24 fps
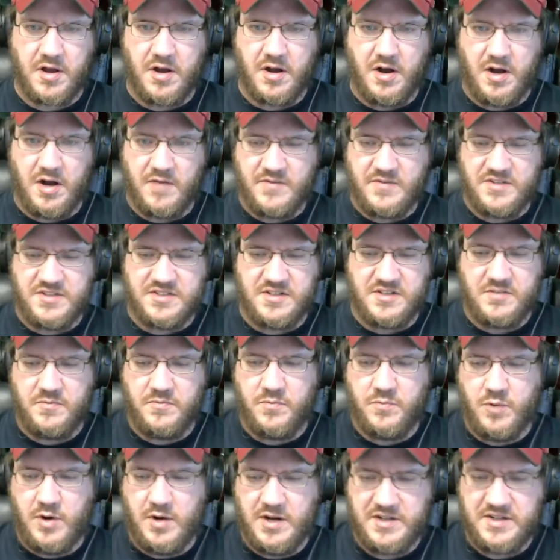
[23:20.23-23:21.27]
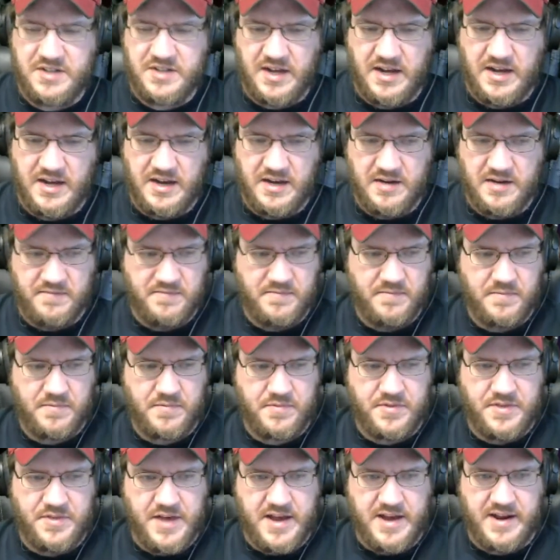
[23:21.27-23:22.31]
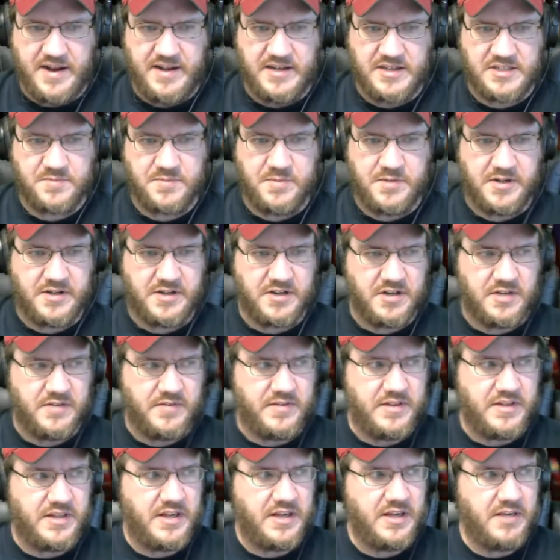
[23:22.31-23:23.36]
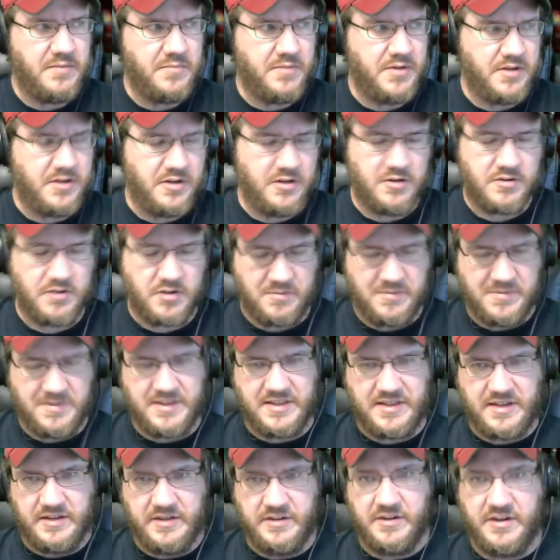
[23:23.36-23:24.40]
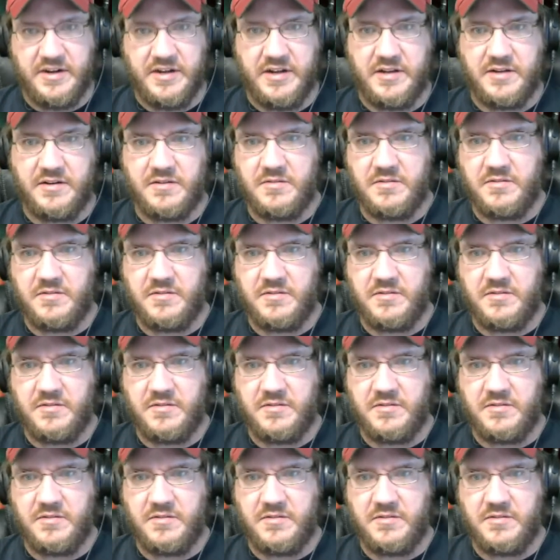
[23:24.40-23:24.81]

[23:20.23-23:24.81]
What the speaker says: obviously want to have that aspect of the game, talking about the internet,